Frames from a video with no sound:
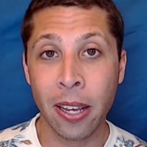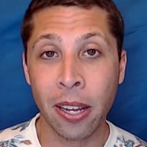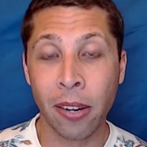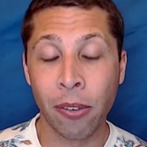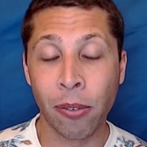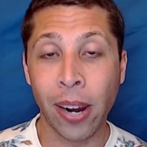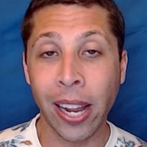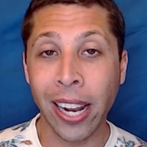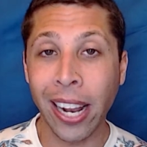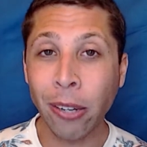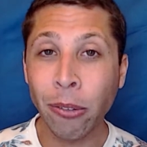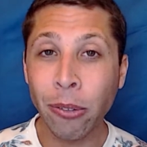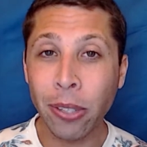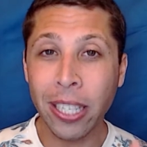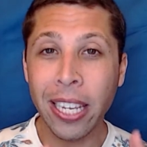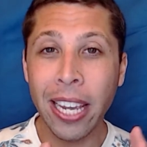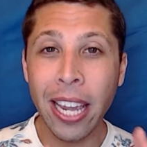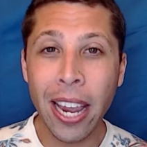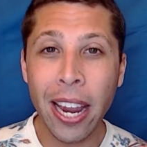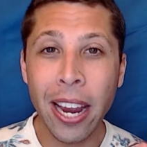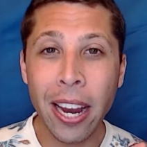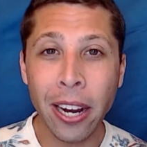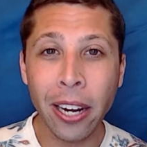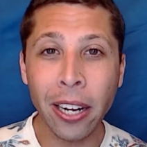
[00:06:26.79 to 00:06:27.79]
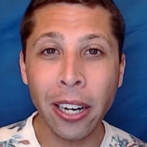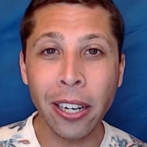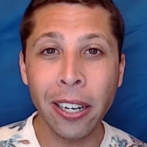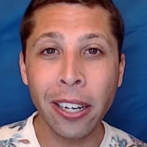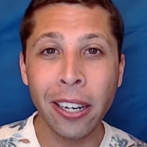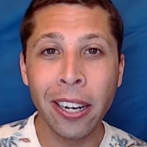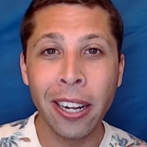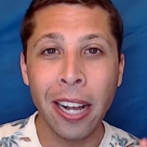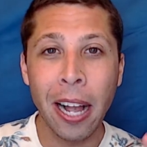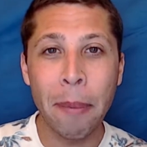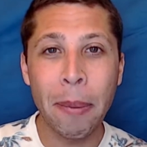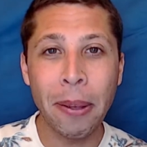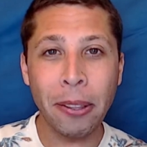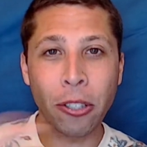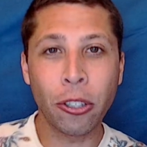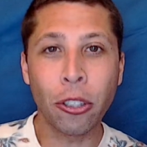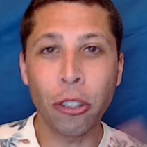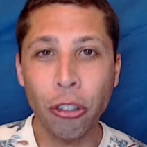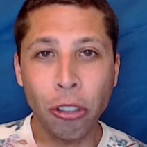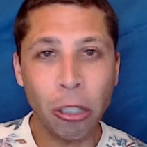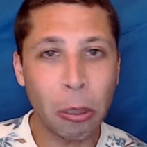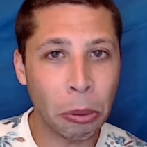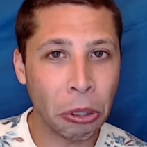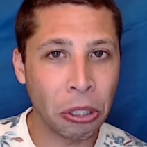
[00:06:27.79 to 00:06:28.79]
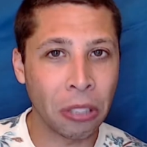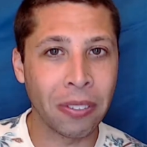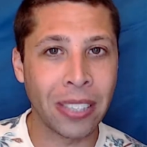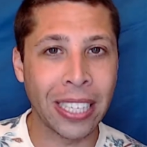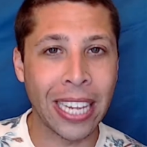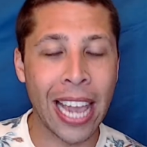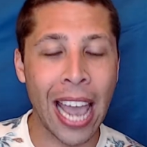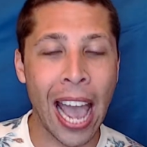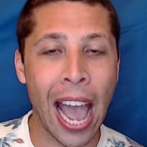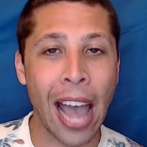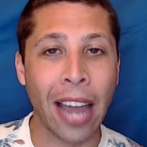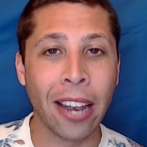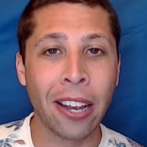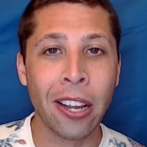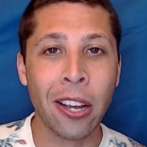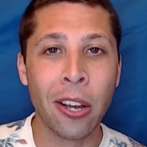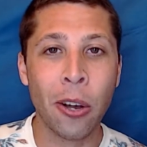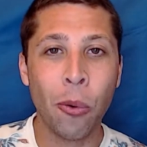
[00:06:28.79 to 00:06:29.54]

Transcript: Right? I don't care about the description of the cat.